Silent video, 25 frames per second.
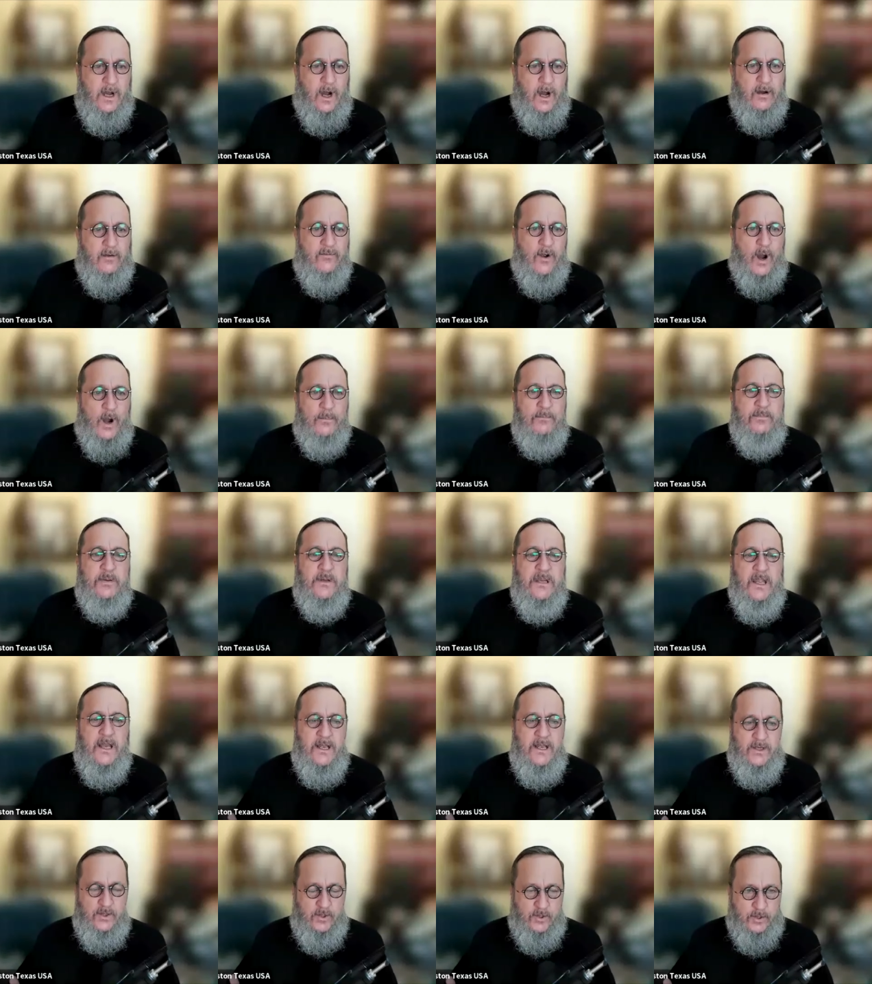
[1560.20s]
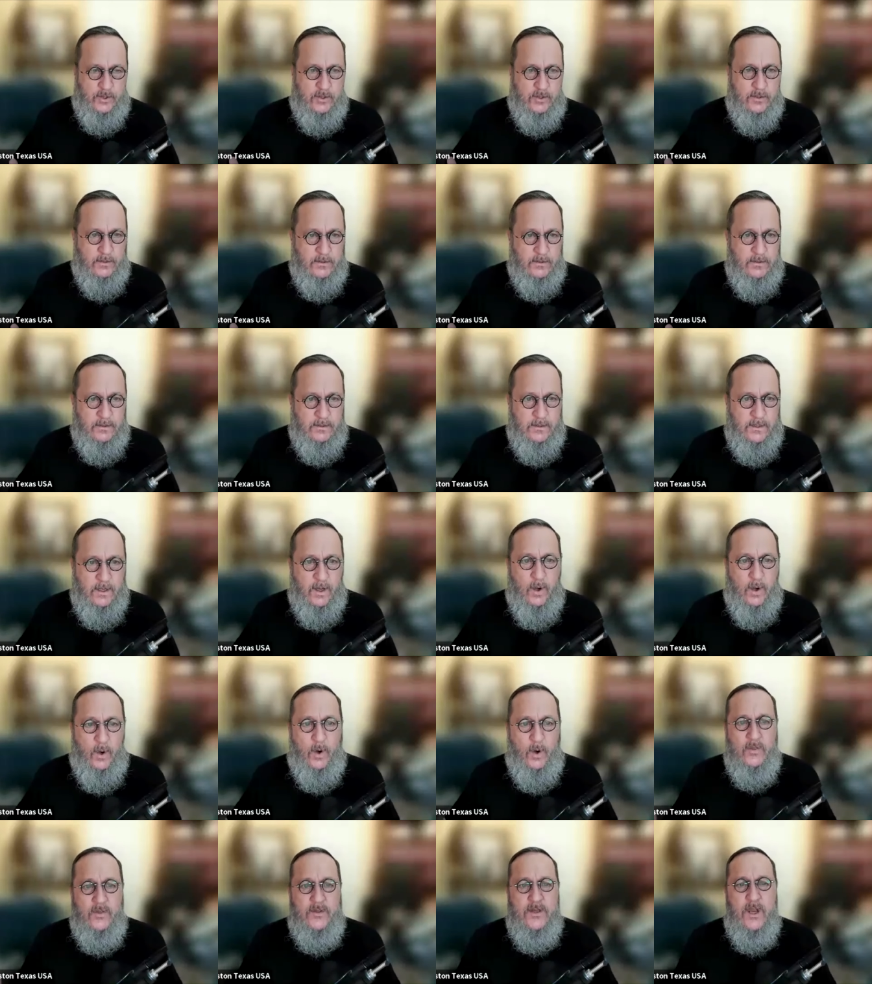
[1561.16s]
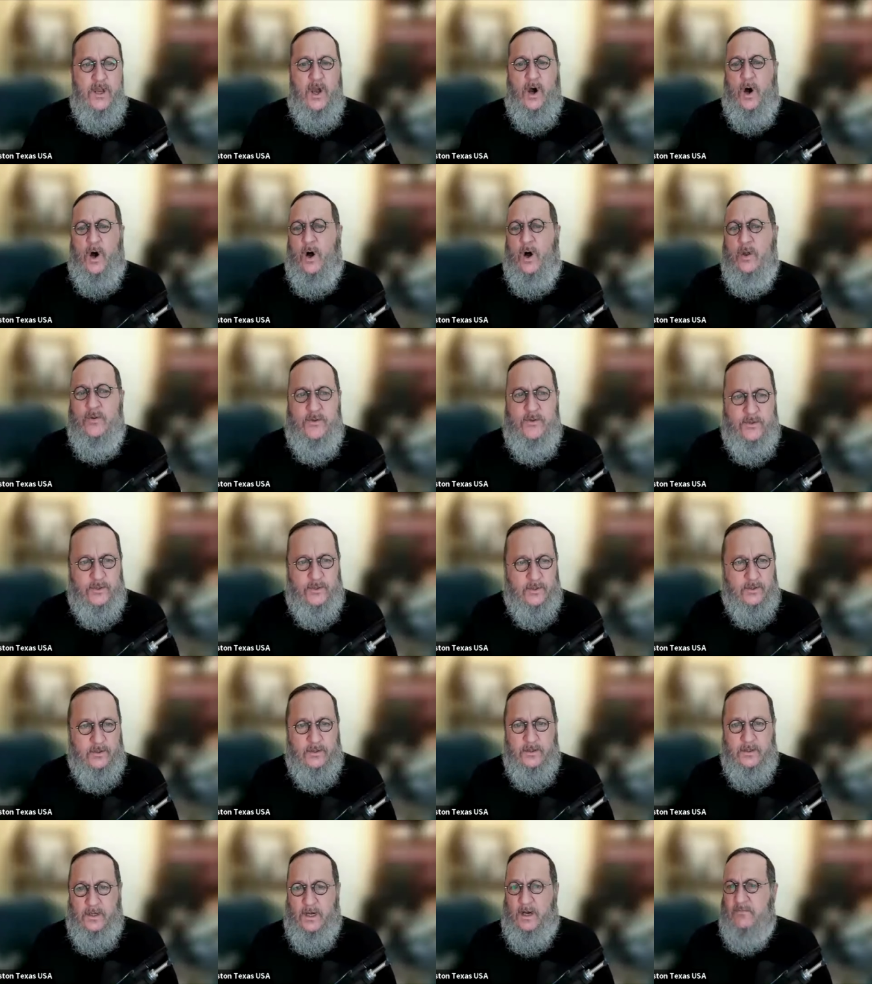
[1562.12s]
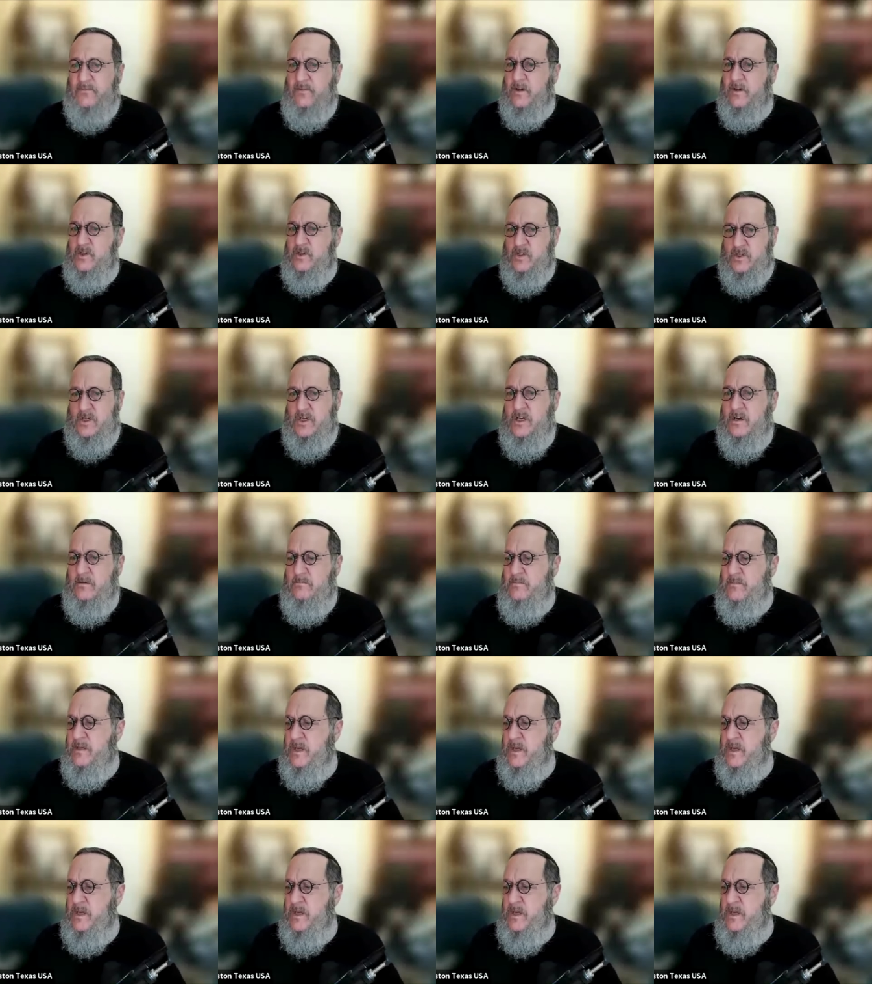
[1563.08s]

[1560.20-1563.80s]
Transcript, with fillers: of our pleasure on the altar of Hashem,